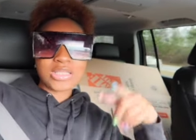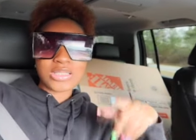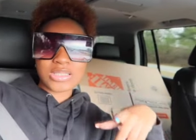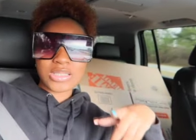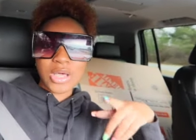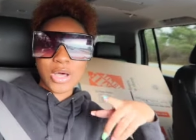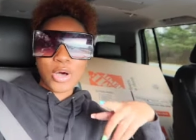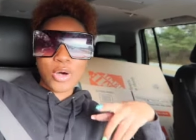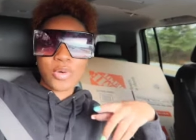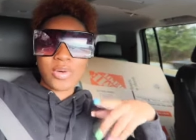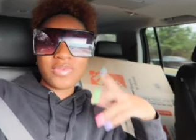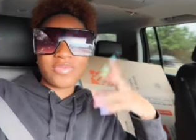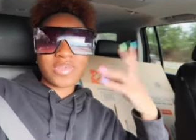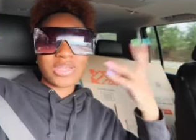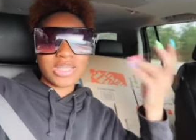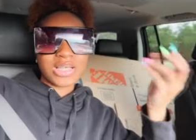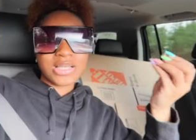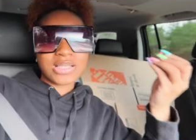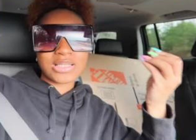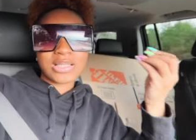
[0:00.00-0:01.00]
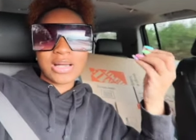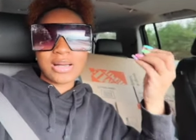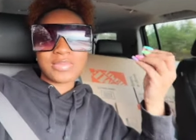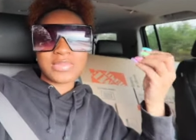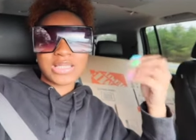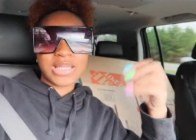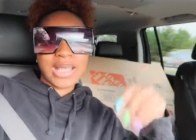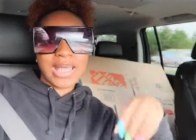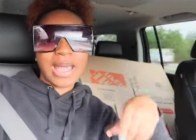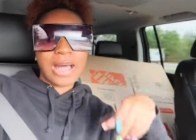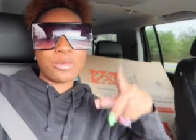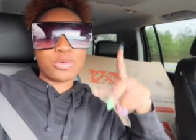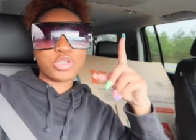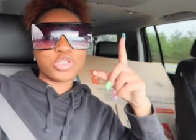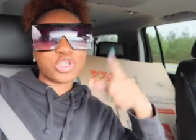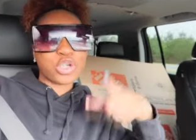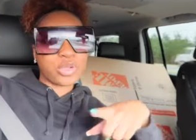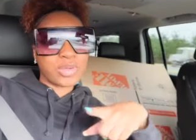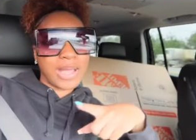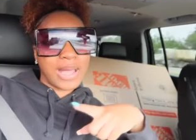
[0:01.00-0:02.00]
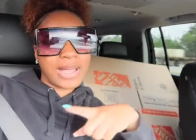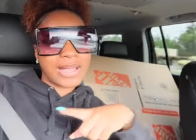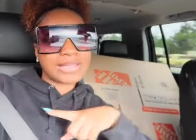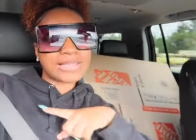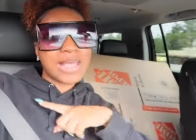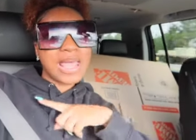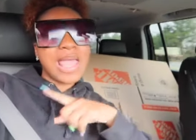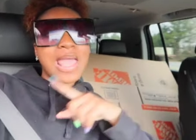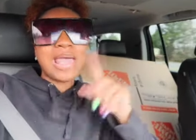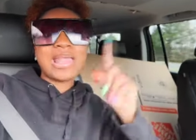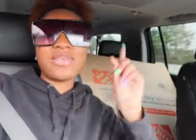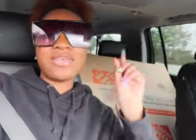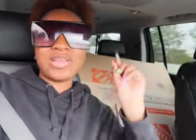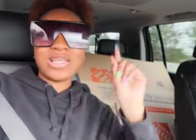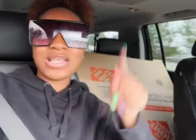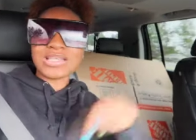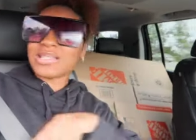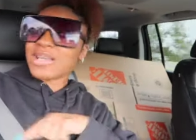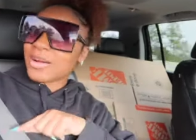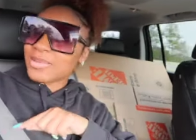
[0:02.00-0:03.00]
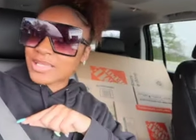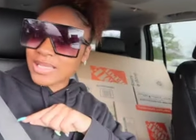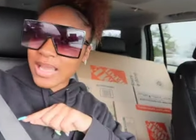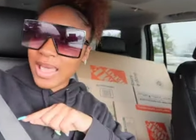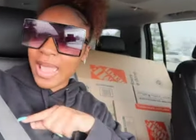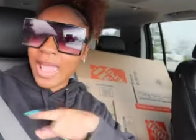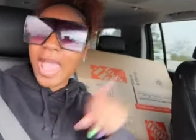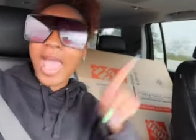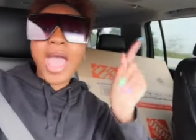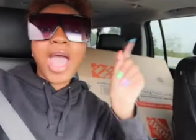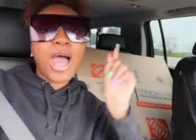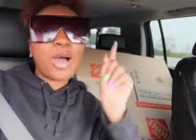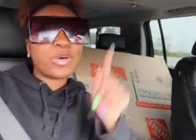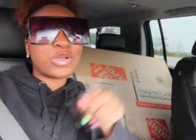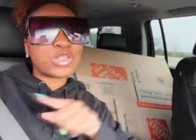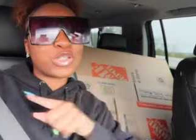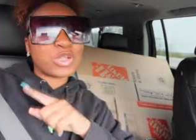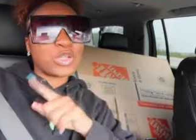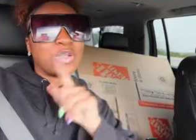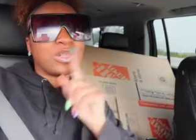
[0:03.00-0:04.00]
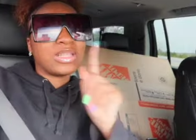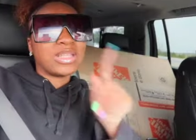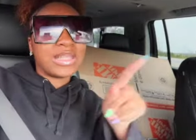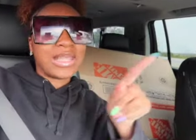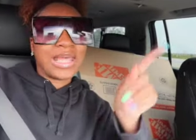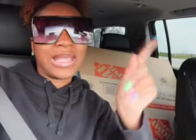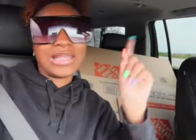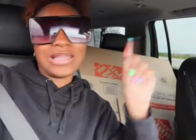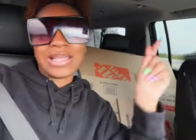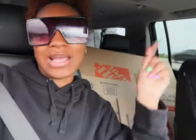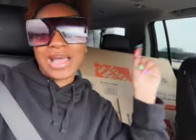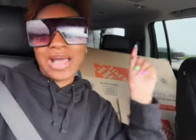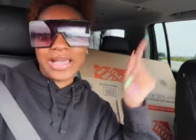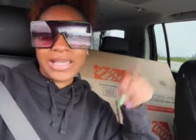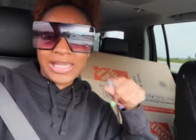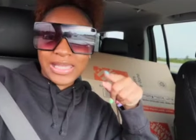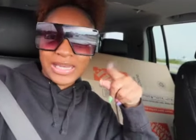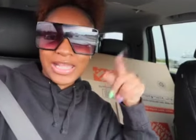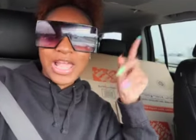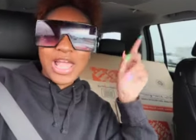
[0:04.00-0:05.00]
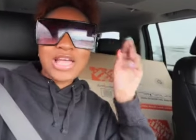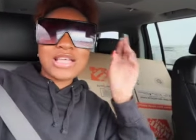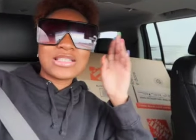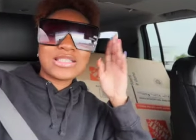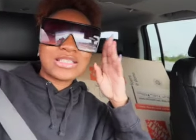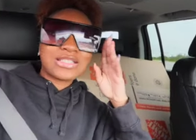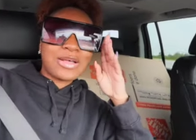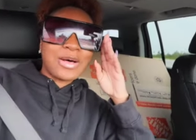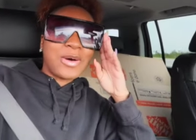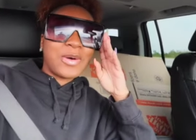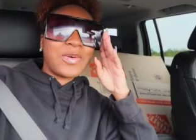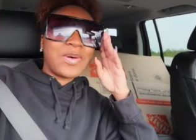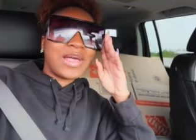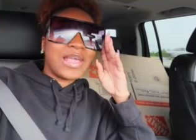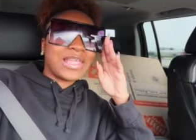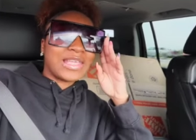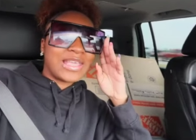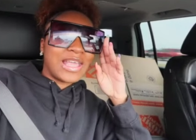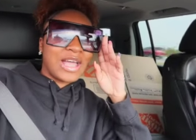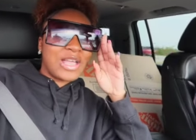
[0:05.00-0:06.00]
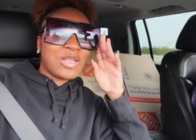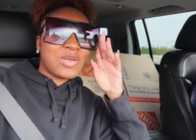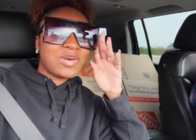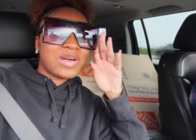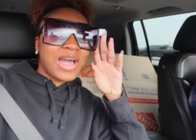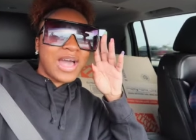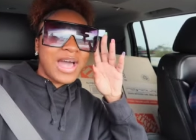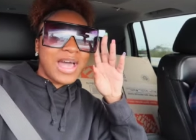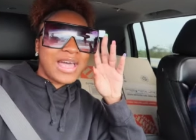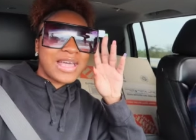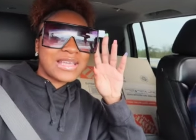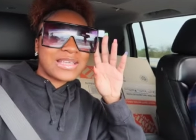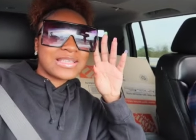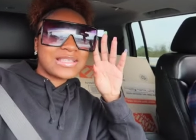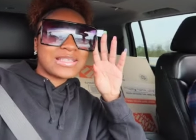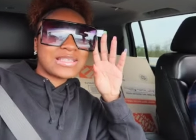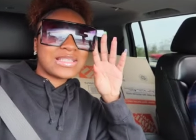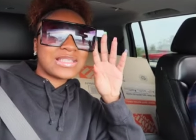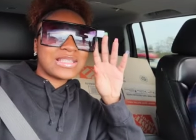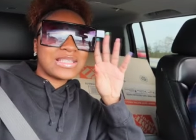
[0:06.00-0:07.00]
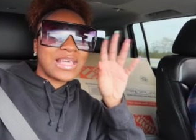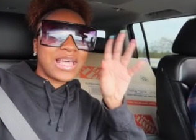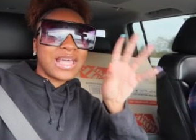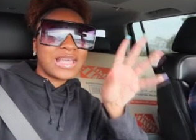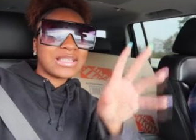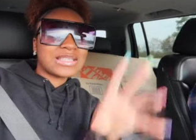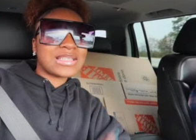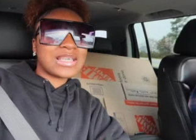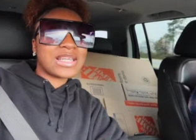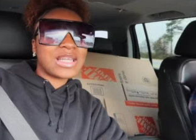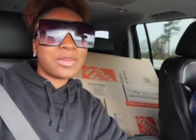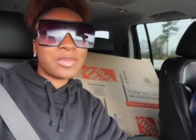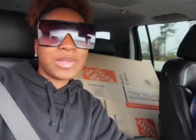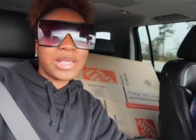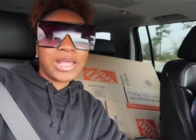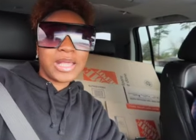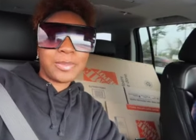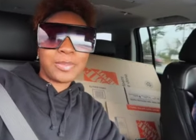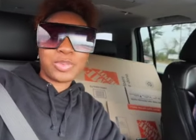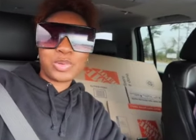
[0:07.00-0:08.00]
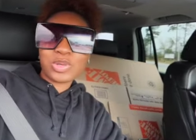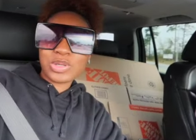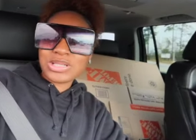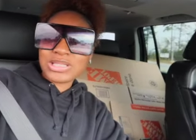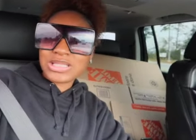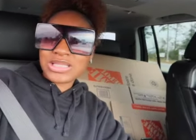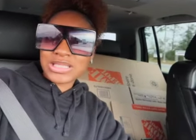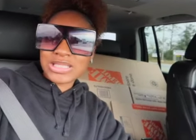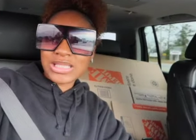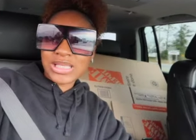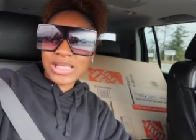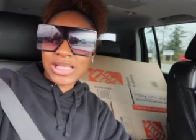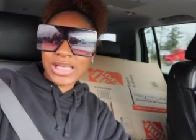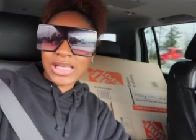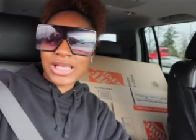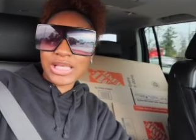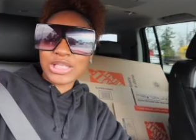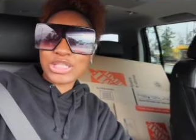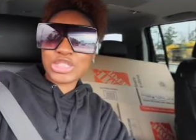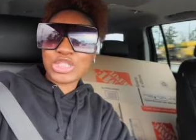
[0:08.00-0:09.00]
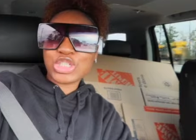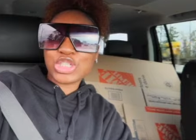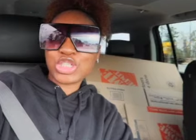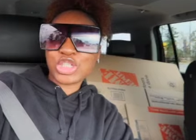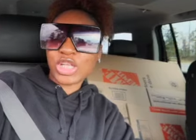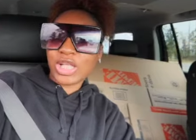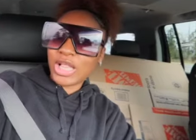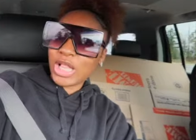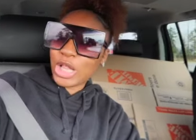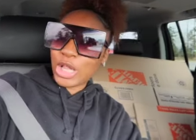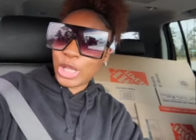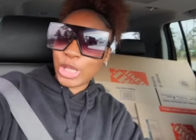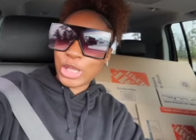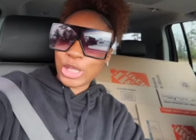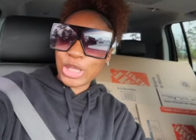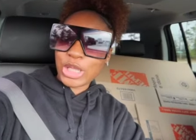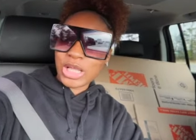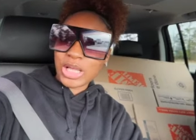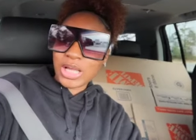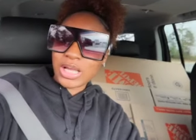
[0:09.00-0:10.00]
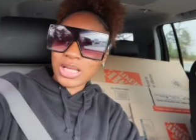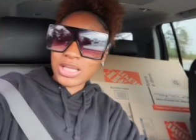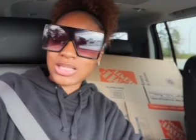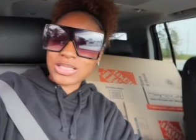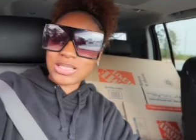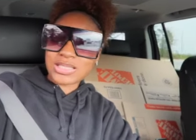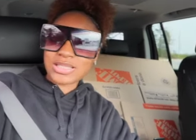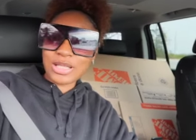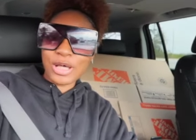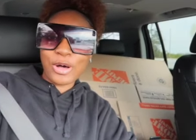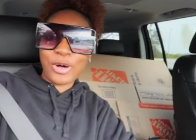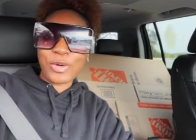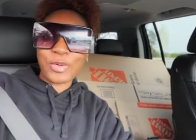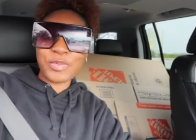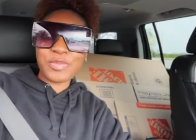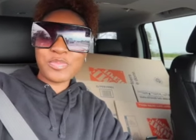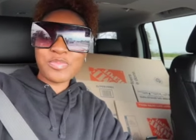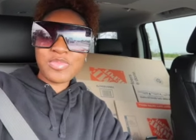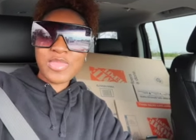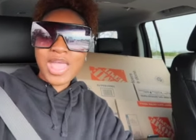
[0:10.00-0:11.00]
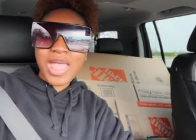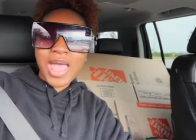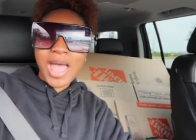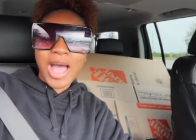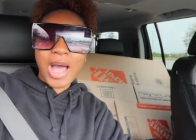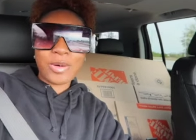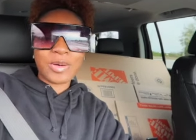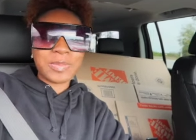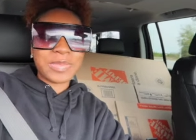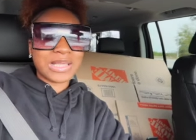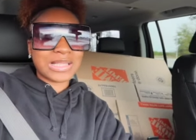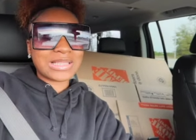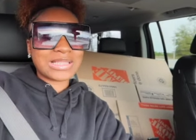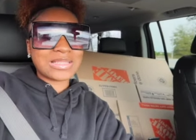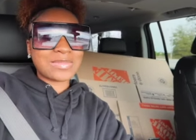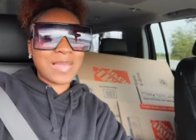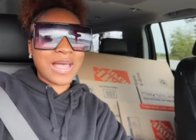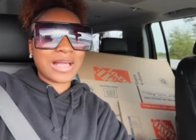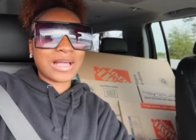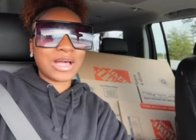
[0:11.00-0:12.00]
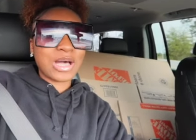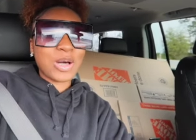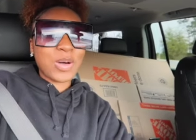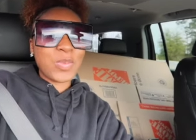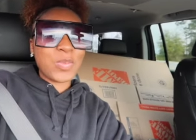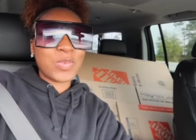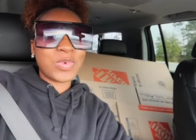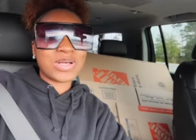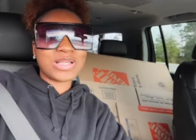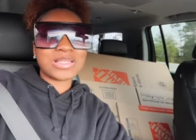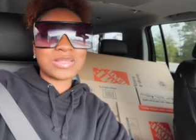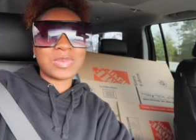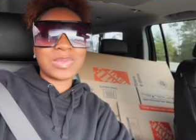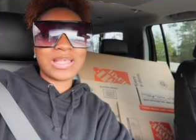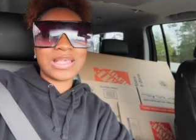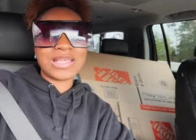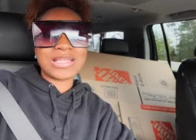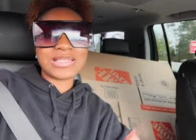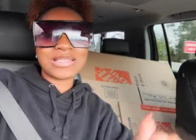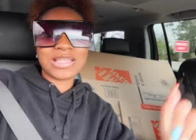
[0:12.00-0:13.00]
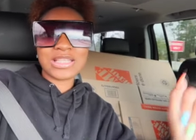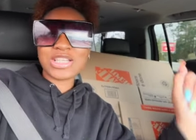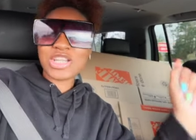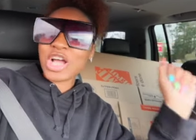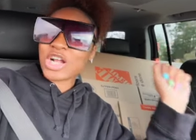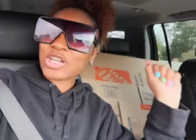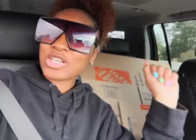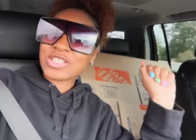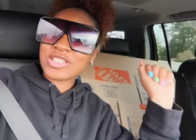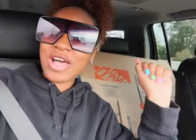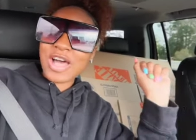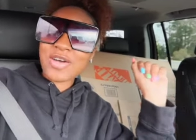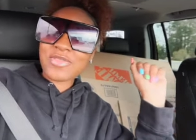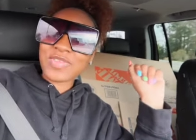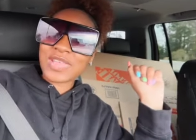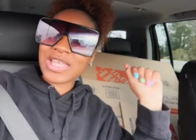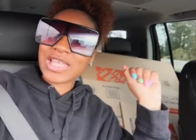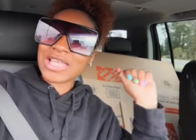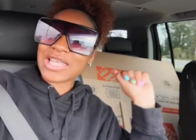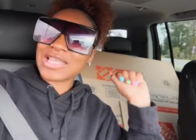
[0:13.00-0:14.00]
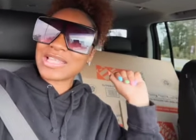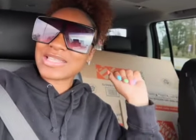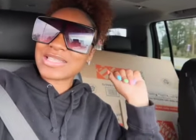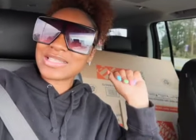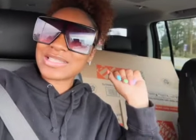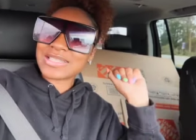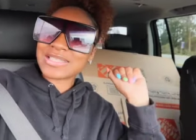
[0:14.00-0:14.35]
So if it does come today, I will show you guys. And if it doesn't come today, I will show you the day that I get it. So yeah, you guys, today is gonna be pretty chill. So I will pick this back up once we get to the doctor's office.